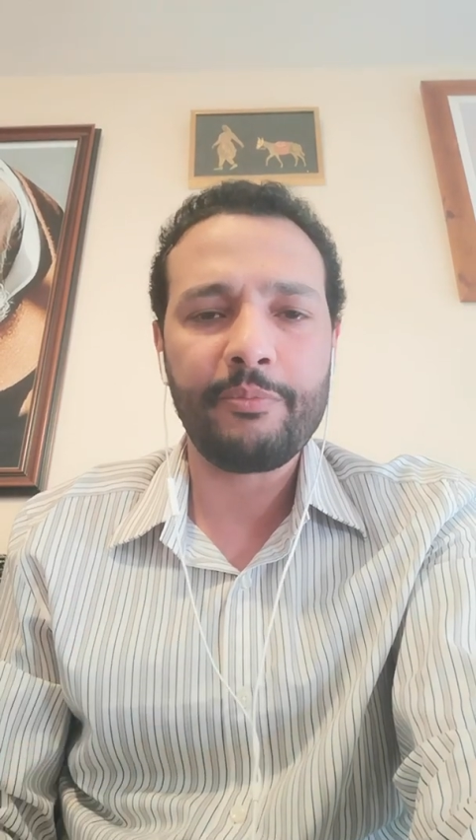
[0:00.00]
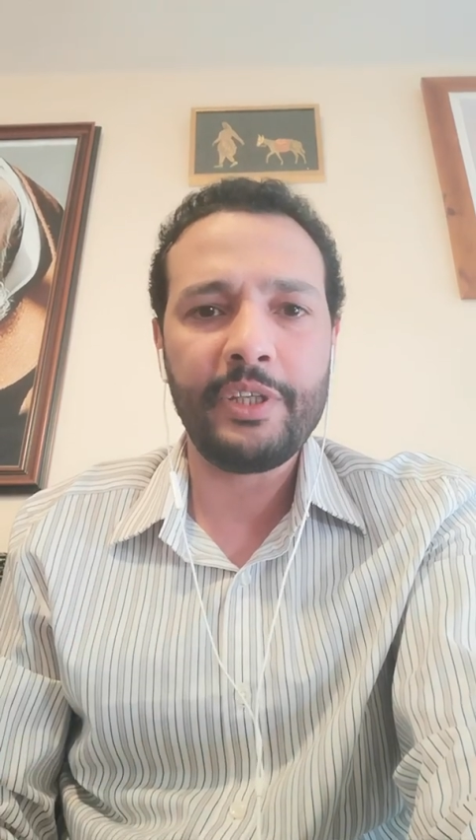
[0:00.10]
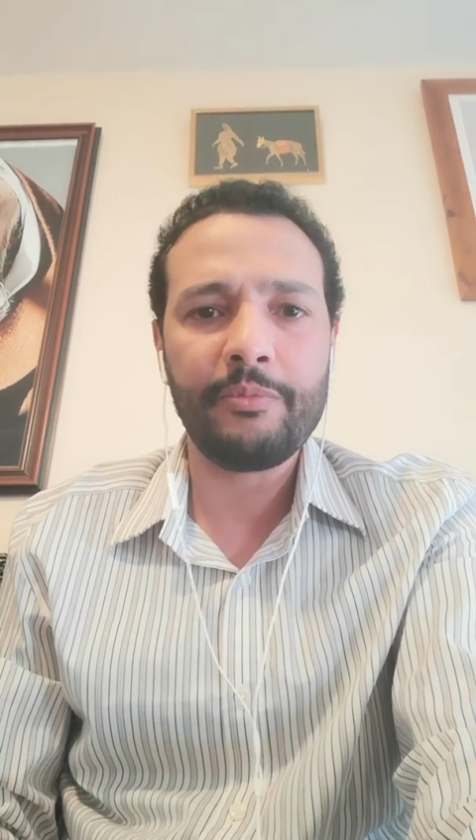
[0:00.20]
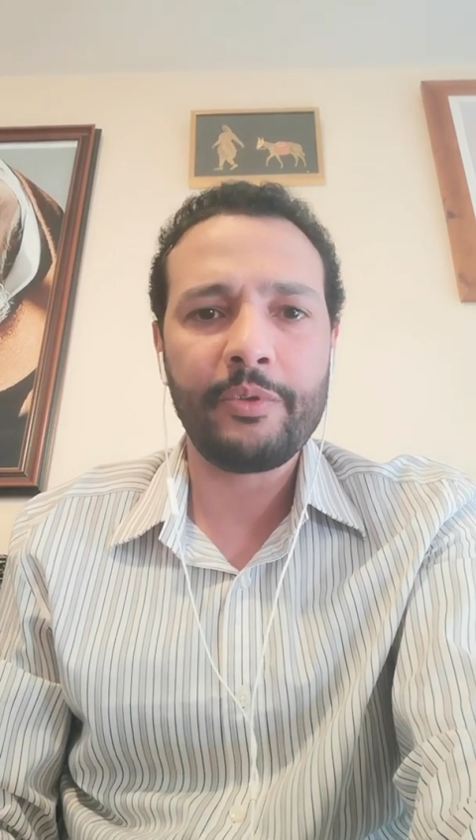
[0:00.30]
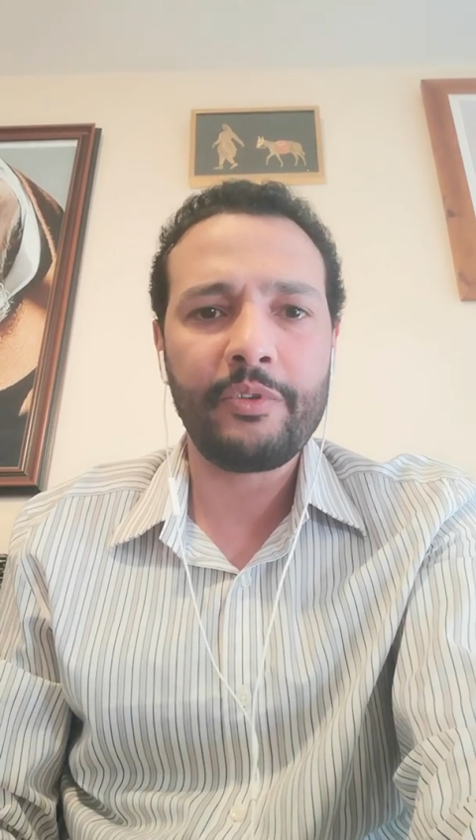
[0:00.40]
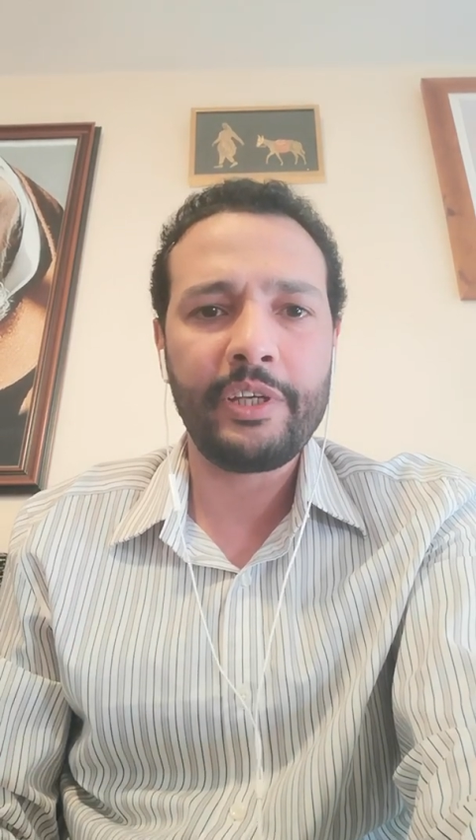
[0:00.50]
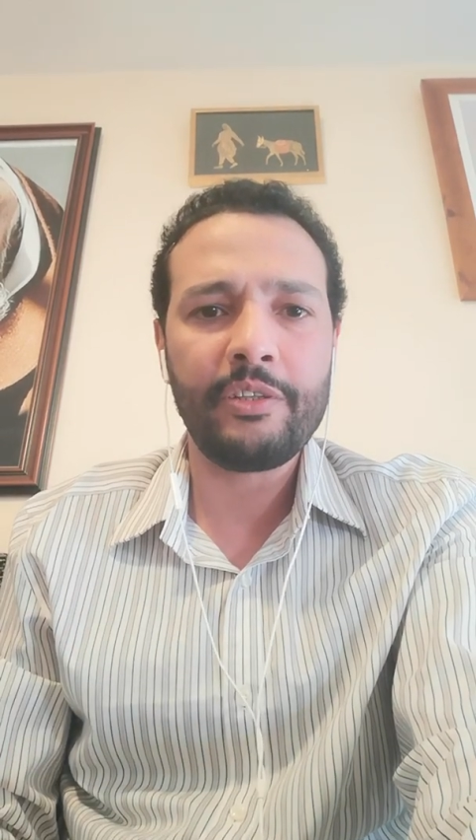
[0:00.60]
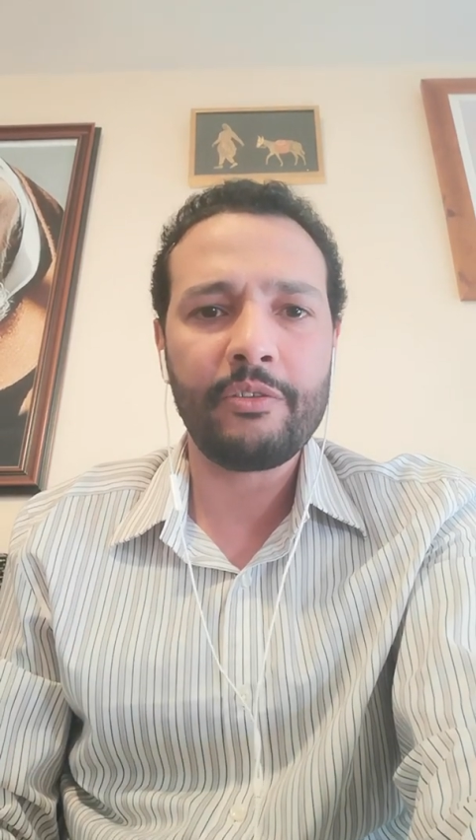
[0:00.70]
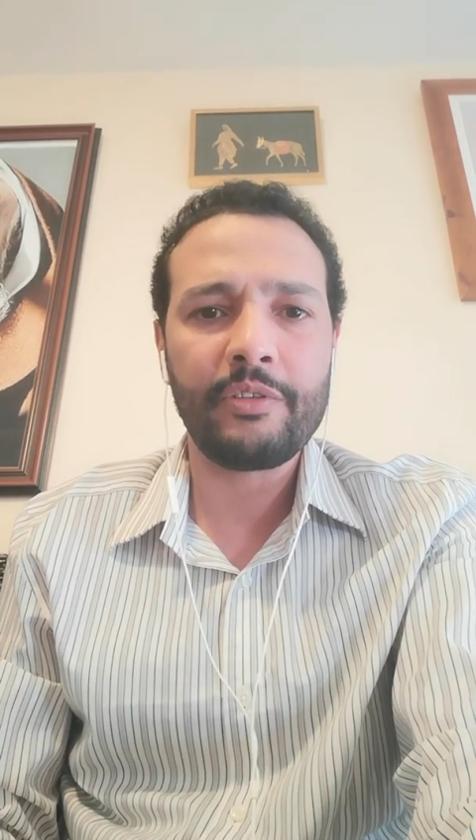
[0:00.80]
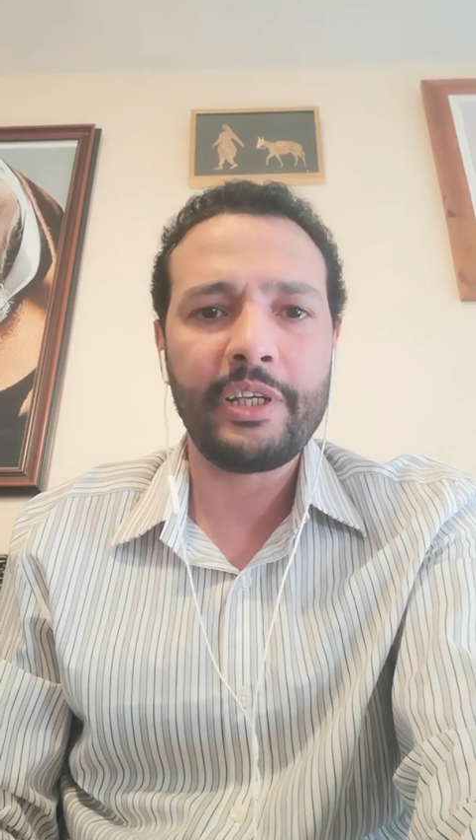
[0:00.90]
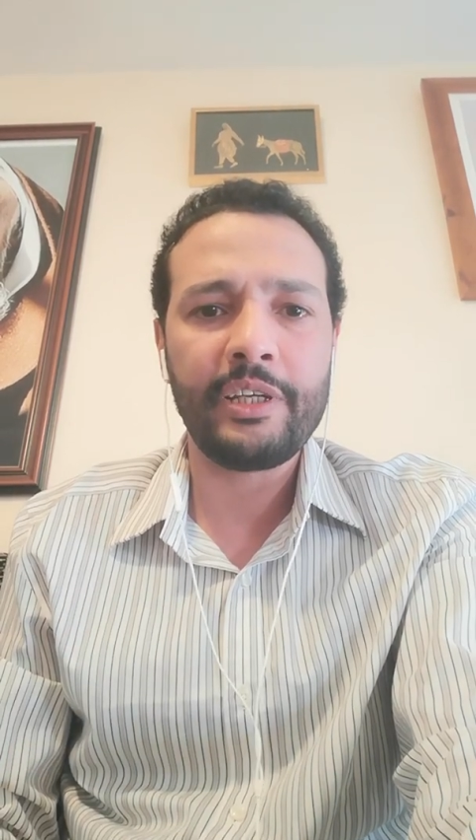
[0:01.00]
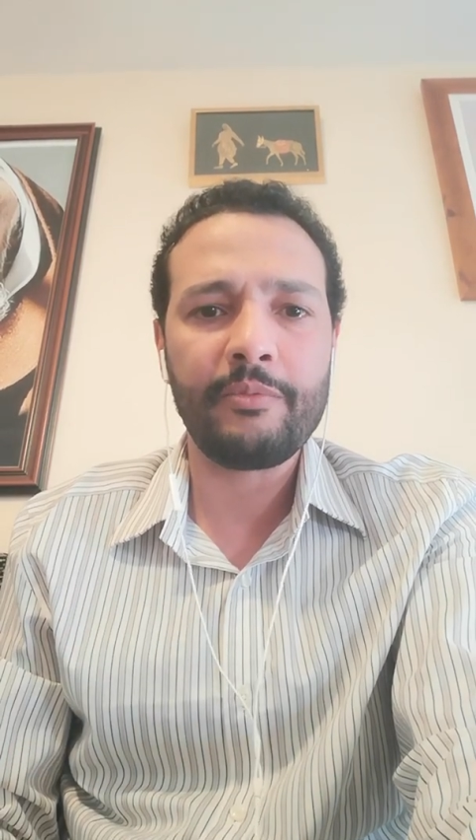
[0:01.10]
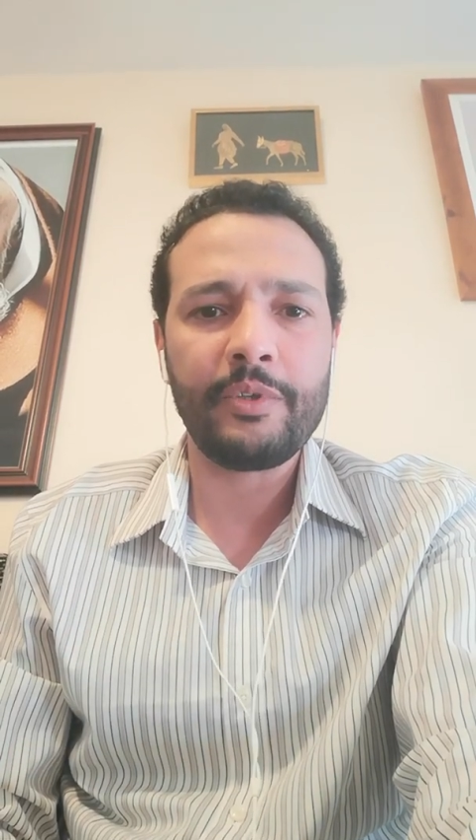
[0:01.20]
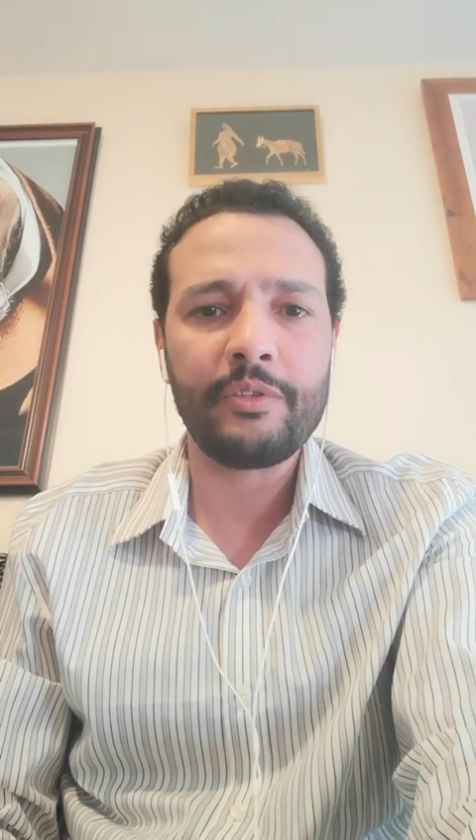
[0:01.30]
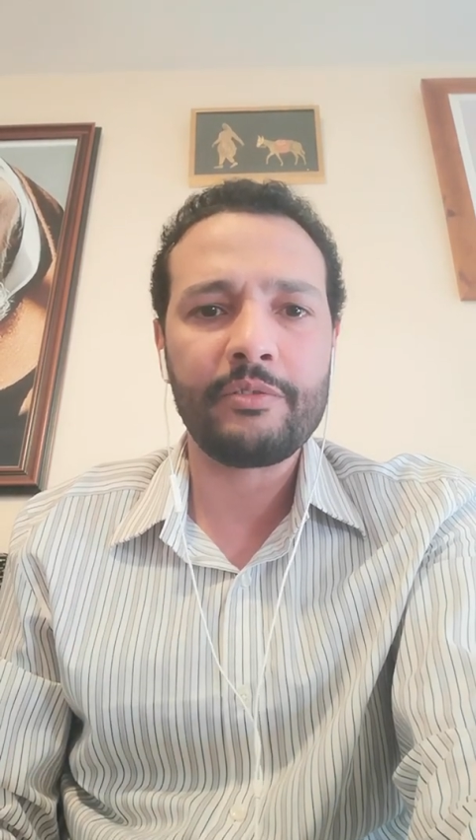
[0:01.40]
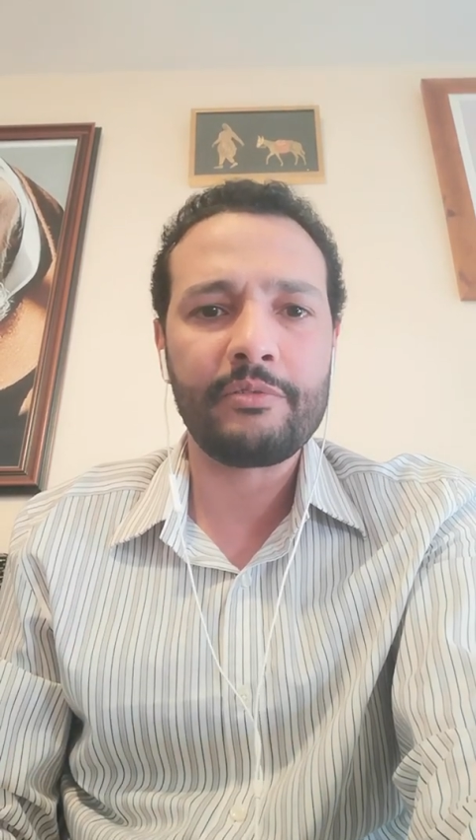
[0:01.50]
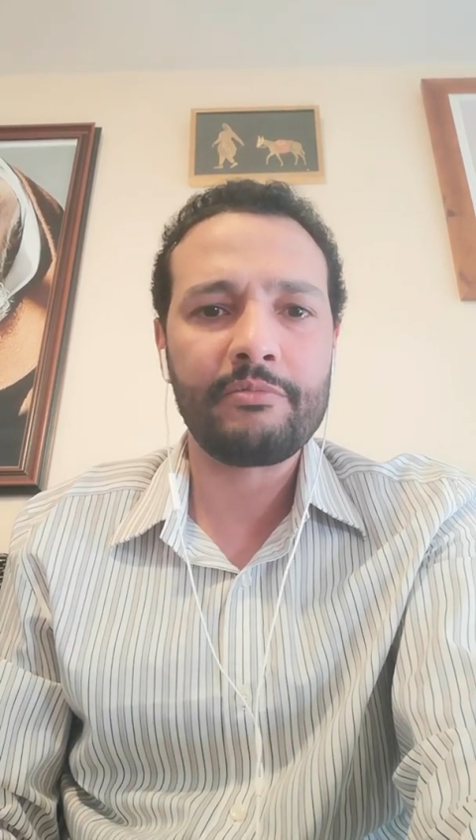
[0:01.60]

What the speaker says: people. They don't care about